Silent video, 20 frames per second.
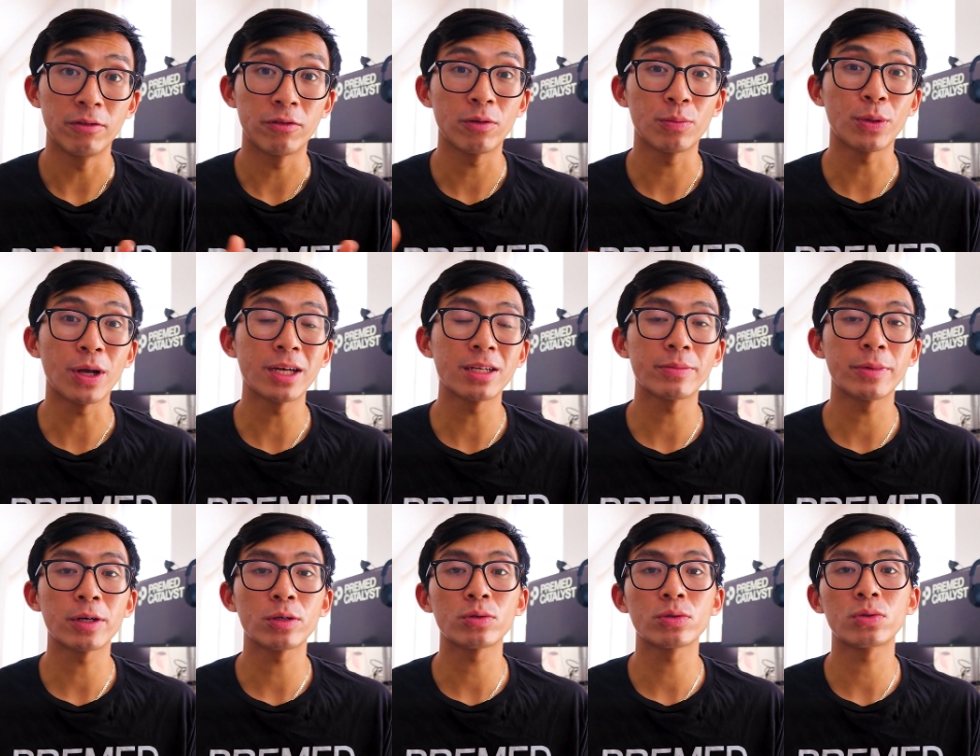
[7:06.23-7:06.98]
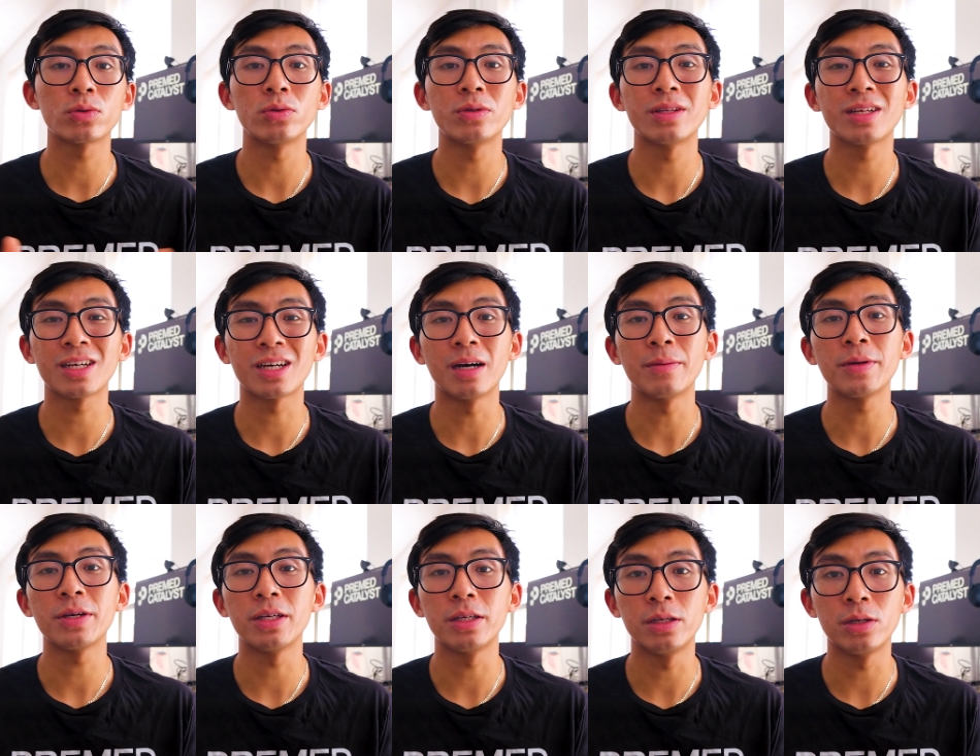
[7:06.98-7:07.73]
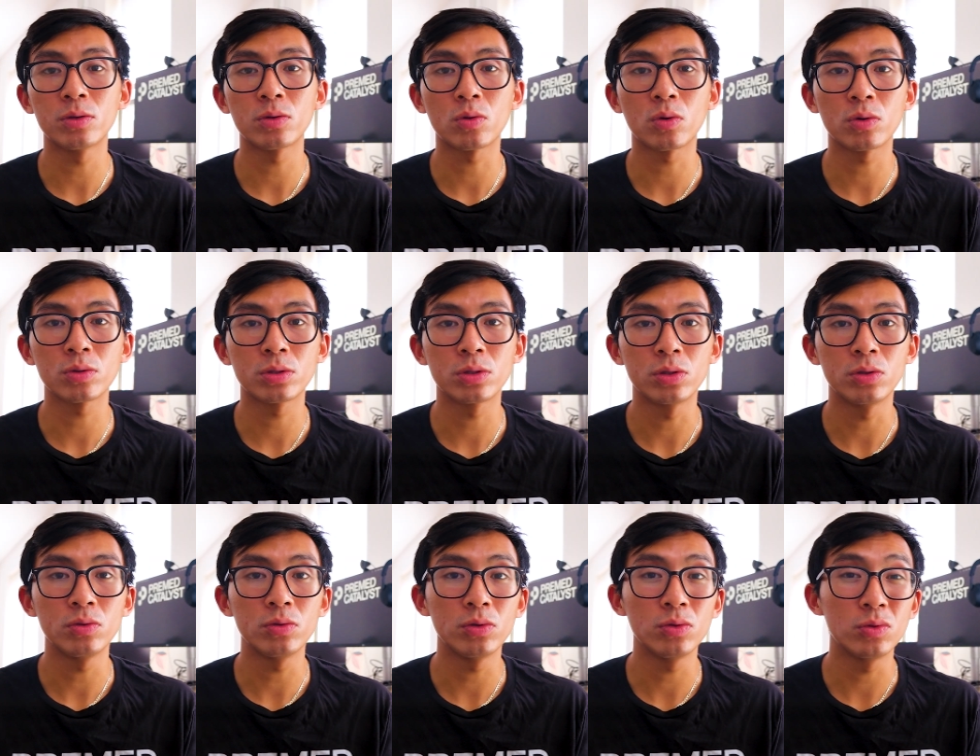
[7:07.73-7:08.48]
If you're applying to medical school in the coming year or
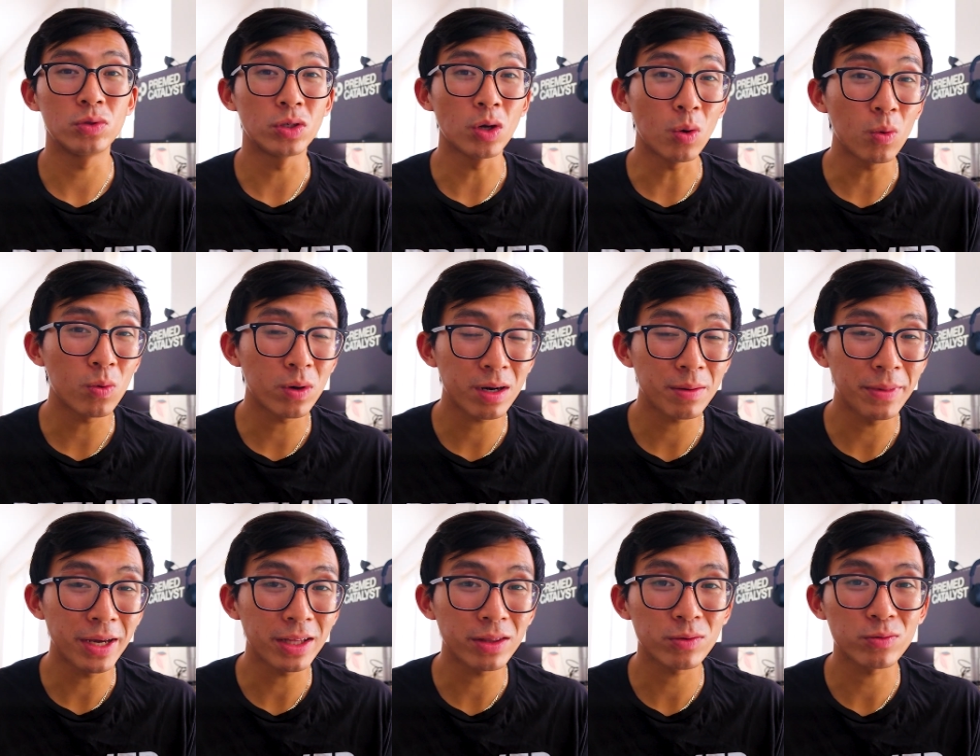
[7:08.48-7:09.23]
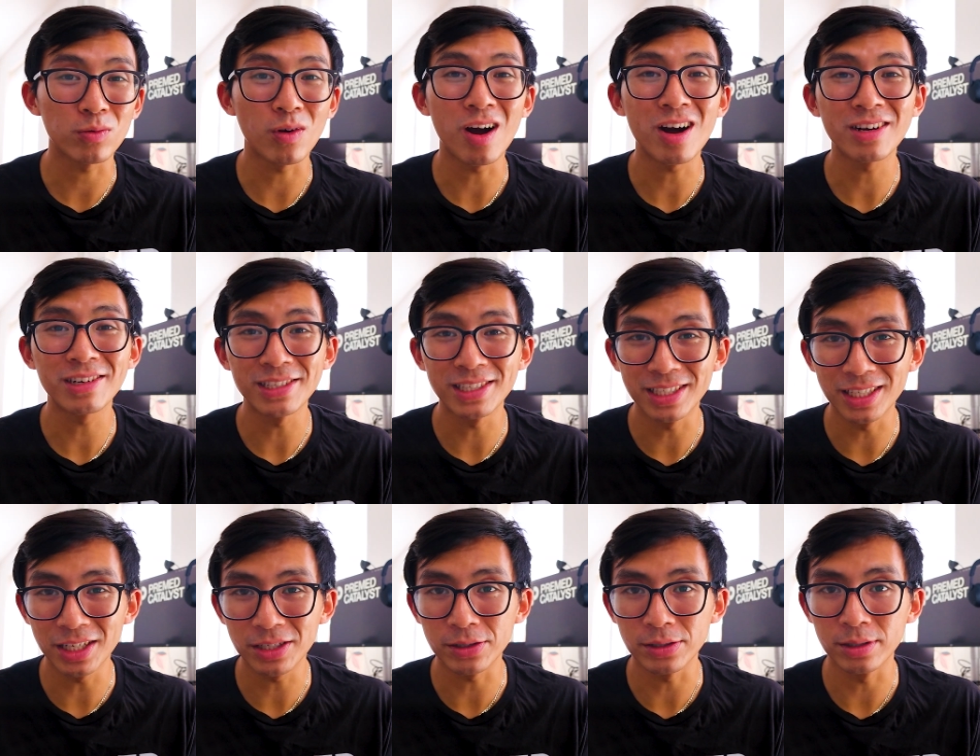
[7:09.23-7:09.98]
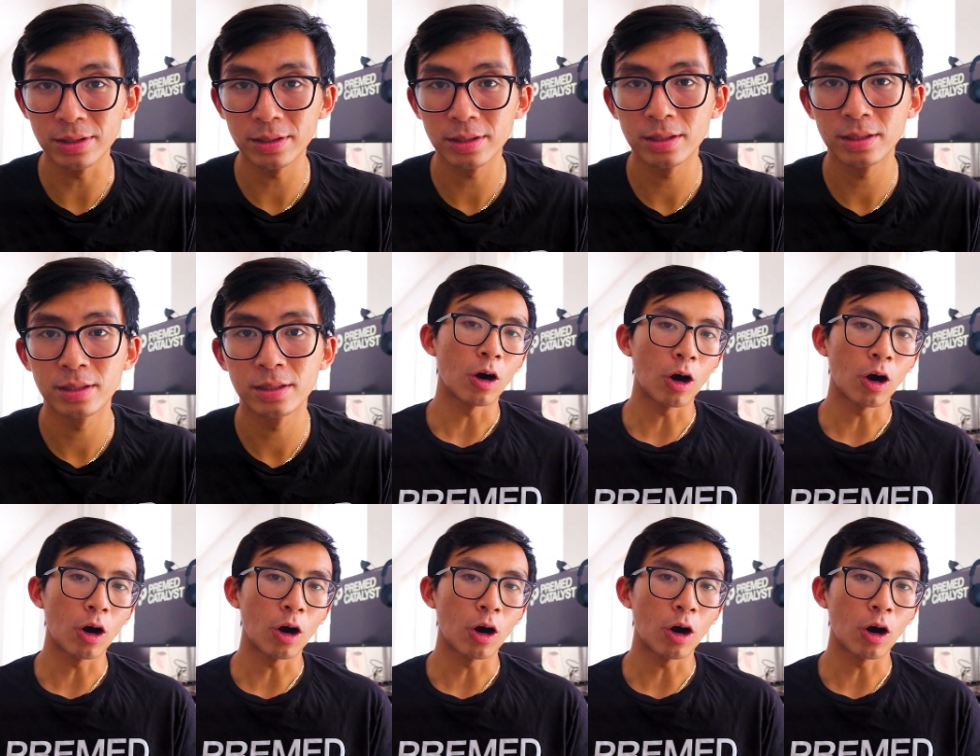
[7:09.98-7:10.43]
two, you don't want to make the wrong decisions.